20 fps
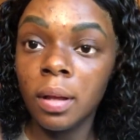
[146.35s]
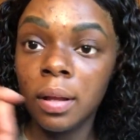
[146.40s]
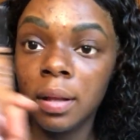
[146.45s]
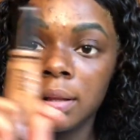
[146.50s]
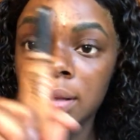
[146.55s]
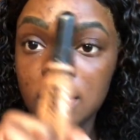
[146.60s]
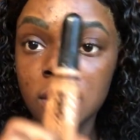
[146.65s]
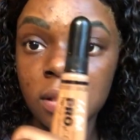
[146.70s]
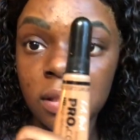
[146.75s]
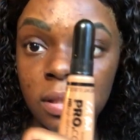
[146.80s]

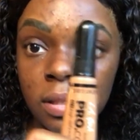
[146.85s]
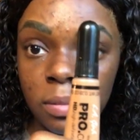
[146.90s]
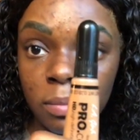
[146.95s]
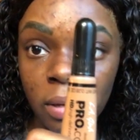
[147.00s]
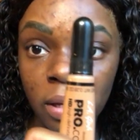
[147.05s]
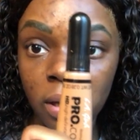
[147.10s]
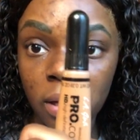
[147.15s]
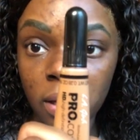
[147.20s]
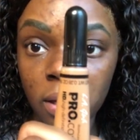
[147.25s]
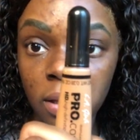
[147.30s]
This is
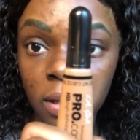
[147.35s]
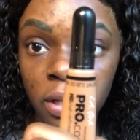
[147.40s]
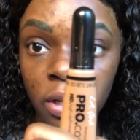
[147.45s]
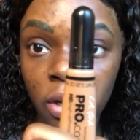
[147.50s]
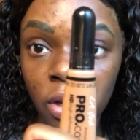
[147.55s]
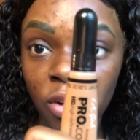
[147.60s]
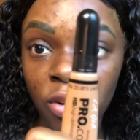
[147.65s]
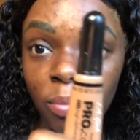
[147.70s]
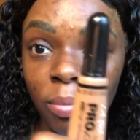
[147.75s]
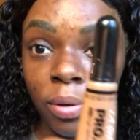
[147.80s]
my LA
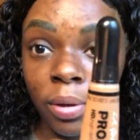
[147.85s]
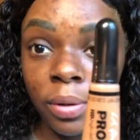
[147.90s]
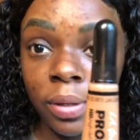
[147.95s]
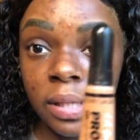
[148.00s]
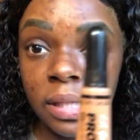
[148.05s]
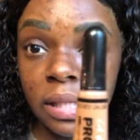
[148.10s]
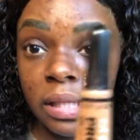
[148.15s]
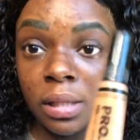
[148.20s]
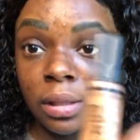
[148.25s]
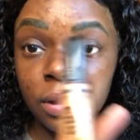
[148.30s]
Girl Pro
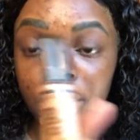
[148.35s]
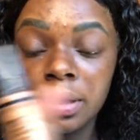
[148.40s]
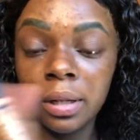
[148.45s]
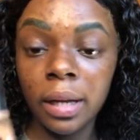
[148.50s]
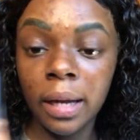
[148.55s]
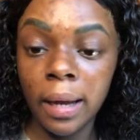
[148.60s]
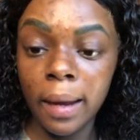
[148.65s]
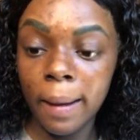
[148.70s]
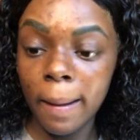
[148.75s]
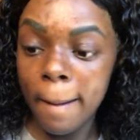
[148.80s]
Concealer
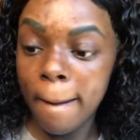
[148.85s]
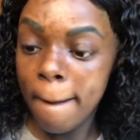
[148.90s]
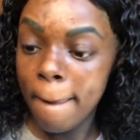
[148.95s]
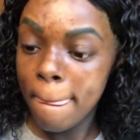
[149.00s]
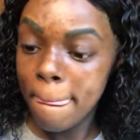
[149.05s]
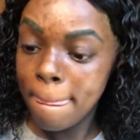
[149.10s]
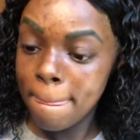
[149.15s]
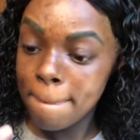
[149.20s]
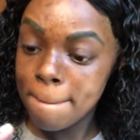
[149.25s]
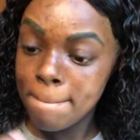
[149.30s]

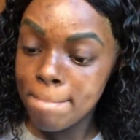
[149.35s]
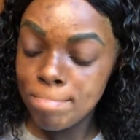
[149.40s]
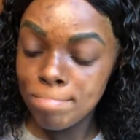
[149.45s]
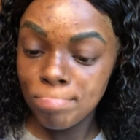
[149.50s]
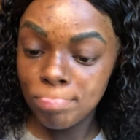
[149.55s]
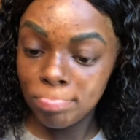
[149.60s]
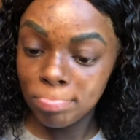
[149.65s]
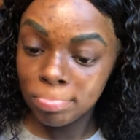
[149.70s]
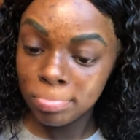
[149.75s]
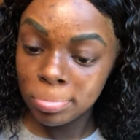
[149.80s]
in
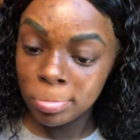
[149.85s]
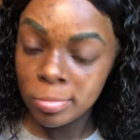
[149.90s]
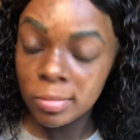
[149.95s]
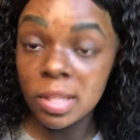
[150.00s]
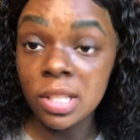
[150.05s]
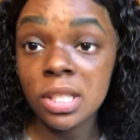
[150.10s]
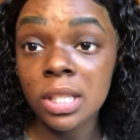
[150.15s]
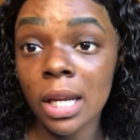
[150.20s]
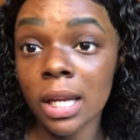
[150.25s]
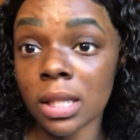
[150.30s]
the
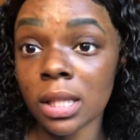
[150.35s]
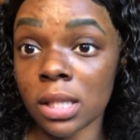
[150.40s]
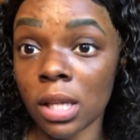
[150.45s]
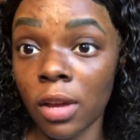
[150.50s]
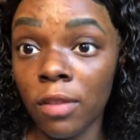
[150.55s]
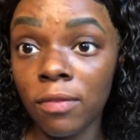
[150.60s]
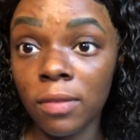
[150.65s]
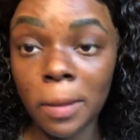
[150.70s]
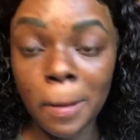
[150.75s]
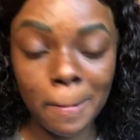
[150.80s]
shade
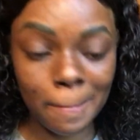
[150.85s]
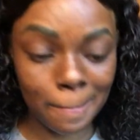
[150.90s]
Toffee.